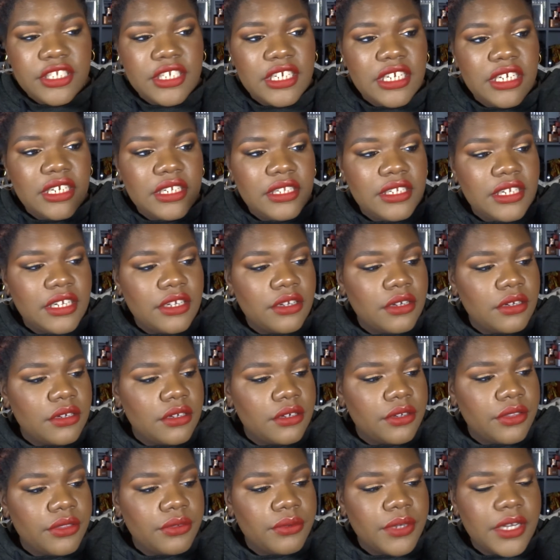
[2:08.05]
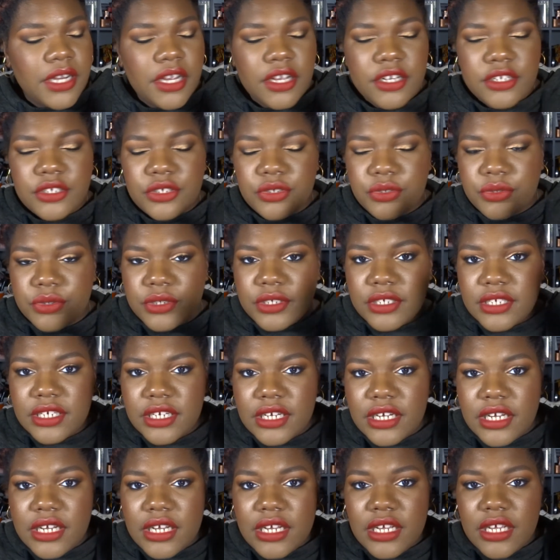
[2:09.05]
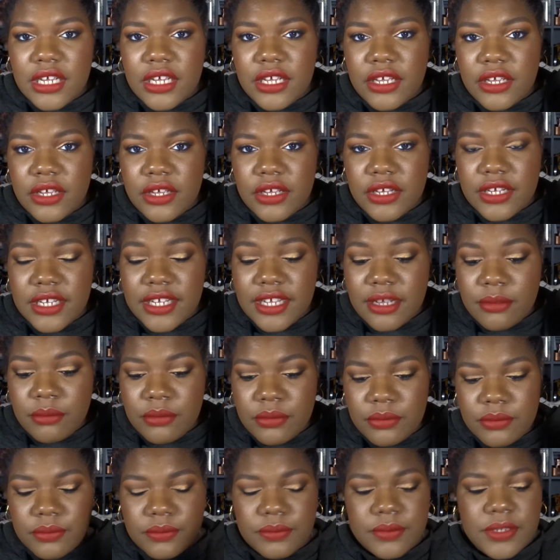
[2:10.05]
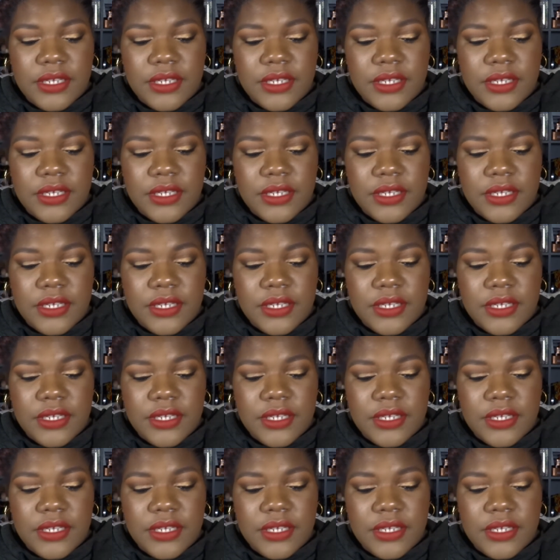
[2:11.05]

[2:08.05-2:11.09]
in the color 300 Gabon.